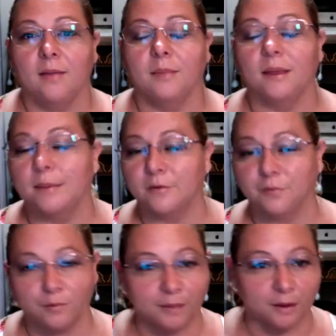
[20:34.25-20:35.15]
Maybe
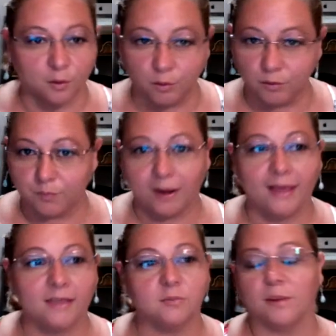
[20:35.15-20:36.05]
from the good
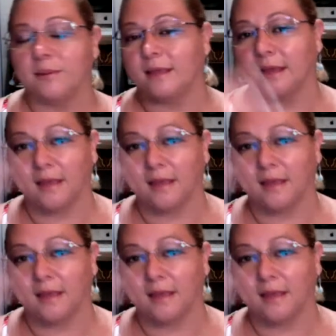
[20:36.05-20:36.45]
place, maybe they